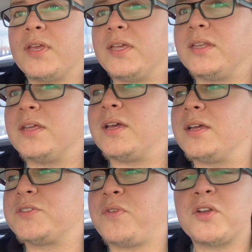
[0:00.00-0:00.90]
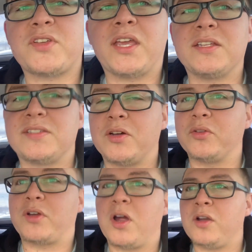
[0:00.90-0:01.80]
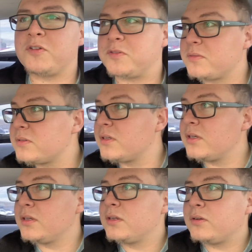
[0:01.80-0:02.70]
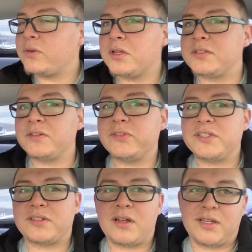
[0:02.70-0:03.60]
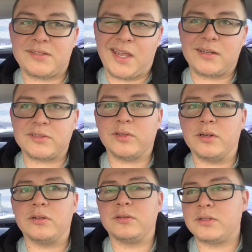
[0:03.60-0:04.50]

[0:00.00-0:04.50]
And as far as I can tell, the car's relatively stock. It's kind of slow.